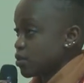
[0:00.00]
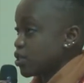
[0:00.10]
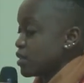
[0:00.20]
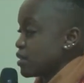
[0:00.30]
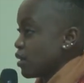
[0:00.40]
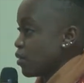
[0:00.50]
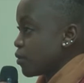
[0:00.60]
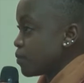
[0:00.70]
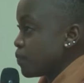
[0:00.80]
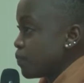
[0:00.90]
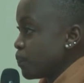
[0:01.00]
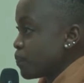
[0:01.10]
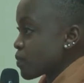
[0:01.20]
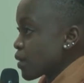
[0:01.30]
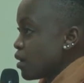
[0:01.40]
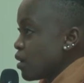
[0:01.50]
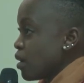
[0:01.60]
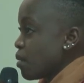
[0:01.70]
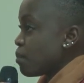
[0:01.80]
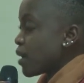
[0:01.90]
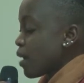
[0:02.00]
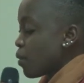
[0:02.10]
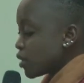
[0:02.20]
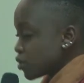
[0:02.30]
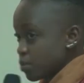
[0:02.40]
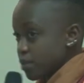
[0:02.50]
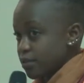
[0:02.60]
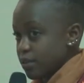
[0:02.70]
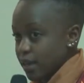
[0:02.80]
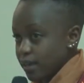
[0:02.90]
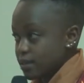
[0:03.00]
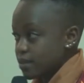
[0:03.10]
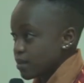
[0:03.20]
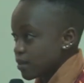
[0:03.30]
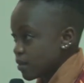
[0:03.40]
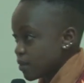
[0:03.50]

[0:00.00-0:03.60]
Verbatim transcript: which is the law. But I want to be realistic.